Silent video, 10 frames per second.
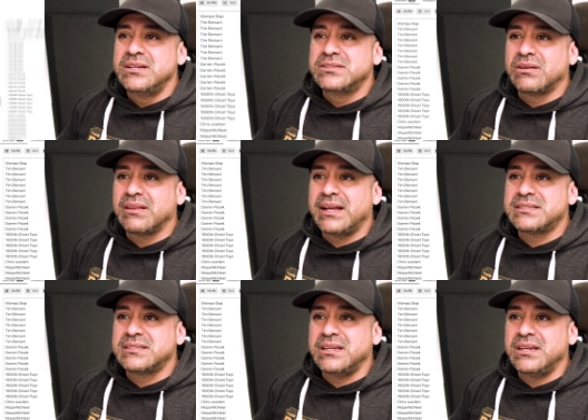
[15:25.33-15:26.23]
So let's
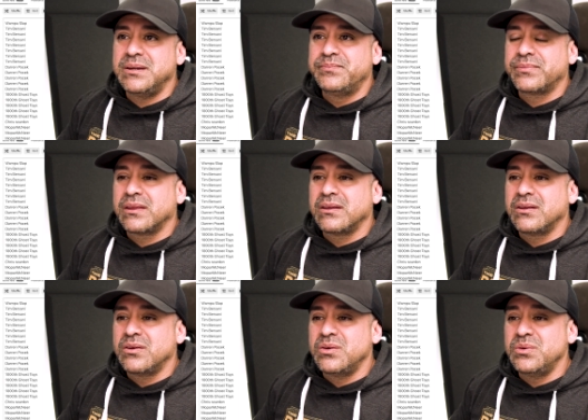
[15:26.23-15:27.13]
see
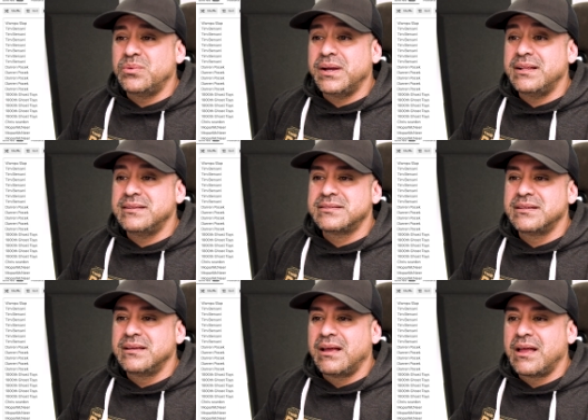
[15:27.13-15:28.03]
who wins
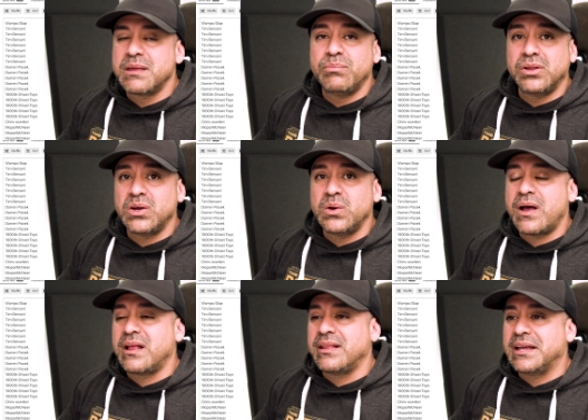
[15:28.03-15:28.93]
the
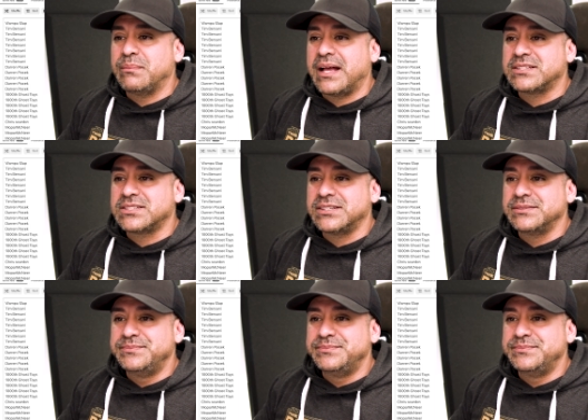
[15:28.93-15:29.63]
blue Leia Blaster.